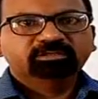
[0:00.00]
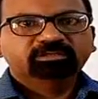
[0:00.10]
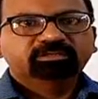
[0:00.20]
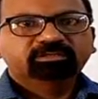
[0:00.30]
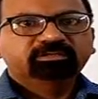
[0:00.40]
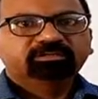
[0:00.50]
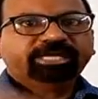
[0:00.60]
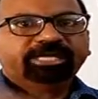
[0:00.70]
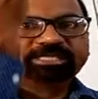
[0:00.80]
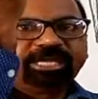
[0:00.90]
escape
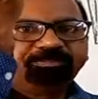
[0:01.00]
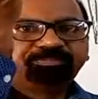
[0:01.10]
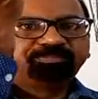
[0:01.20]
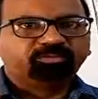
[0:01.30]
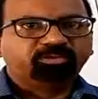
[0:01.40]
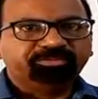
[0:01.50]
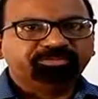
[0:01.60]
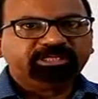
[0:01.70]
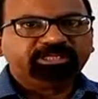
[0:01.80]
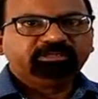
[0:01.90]
from the
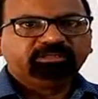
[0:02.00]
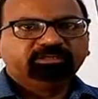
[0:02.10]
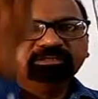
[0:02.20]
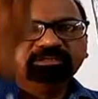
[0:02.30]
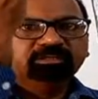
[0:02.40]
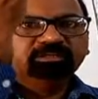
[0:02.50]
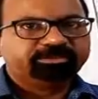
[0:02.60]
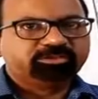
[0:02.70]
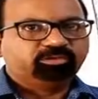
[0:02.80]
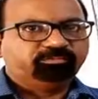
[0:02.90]
surface of the
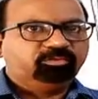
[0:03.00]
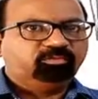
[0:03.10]
water